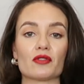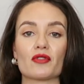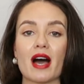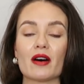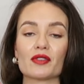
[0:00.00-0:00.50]
and
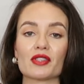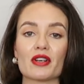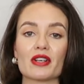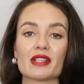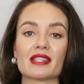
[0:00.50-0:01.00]

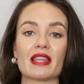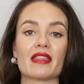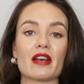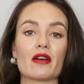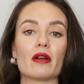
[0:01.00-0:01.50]
trousers.
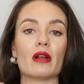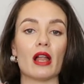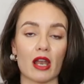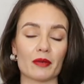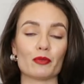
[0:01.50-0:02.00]
They're
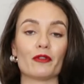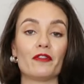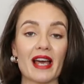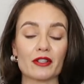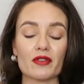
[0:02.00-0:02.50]
a lot more
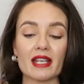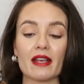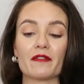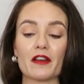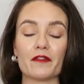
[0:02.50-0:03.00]
flattering
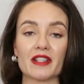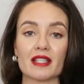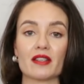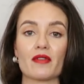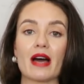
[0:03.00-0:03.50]
if they're
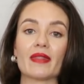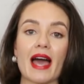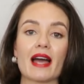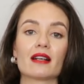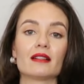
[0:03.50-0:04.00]
fitted around
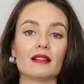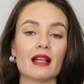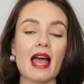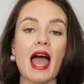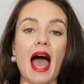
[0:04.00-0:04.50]
the
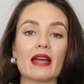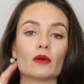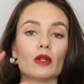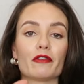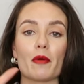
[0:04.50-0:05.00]
ankle, and
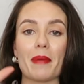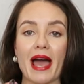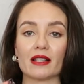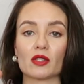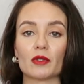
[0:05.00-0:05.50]
all of your
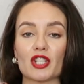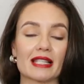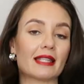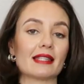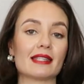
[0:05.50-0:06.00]
pants will
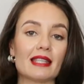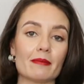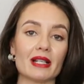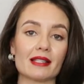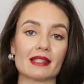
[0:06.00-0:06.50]
just
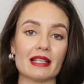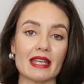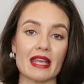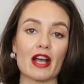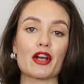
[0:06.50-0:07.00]

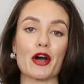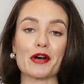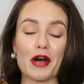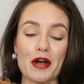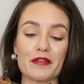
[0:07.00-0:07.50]
seamlessly
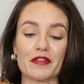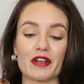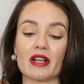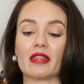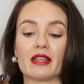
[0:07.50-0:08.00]
go
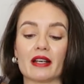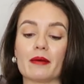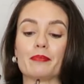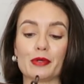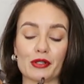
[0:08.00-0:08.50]
over
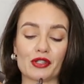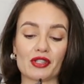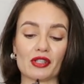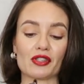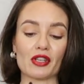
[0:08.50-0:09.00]
the
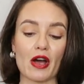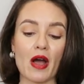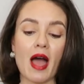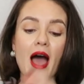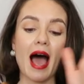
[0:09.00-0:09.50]
boots. So
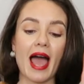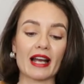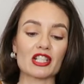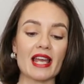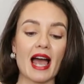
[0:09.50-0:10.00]
I
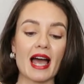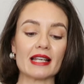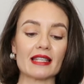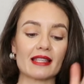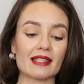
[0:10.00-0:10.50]
actually
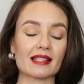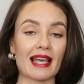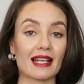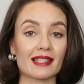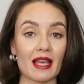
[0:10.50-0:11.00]
had this
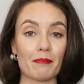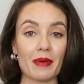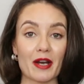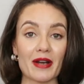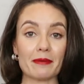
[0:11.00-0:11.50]
exact same
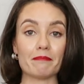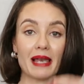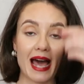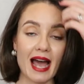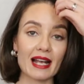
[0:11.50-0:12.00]
pair in
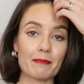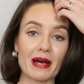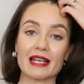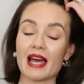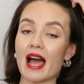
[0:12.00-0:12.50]
black,
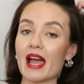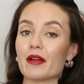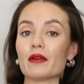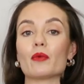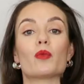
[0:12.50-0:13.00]
but
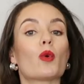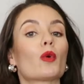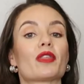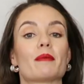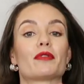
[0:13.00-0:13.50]
I
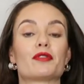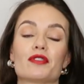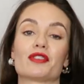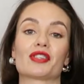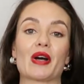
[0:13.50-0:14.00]
wore them
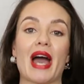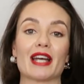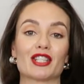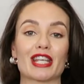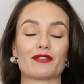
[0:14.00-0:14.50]
through, so I
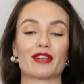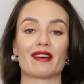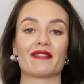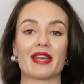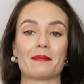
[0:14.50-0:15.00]
had to get rid
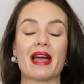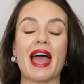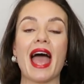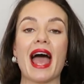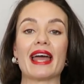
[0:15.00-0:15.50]
of them,
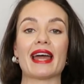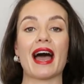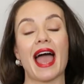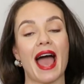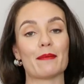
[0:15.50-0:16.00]
and
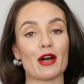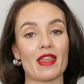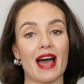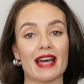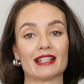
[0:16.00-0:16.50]
I am on
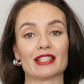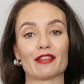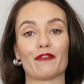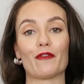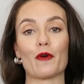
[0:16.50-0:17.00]
the
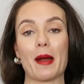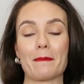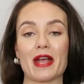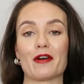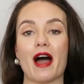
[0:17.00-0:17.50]
hunt for a
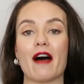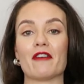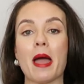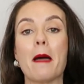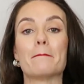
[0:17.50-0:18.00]
pair
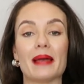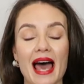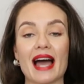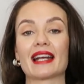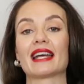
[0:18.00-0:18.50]
of
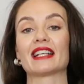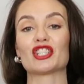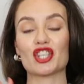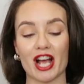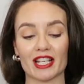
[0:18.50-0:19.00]
black
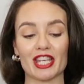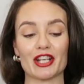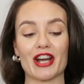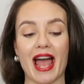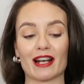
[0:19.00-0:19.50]

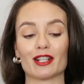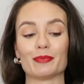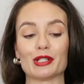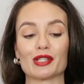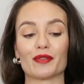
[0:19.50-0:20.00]
chunkier ankle
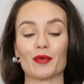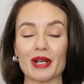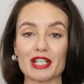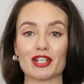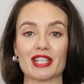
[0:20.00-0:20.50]
boots for
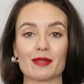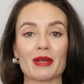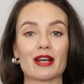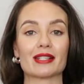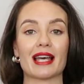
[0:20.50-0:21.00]
winter, just
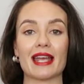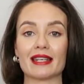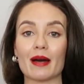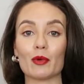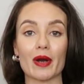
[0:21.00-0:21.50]
because I
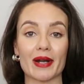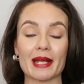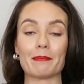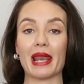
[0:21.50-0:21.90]
end up wearing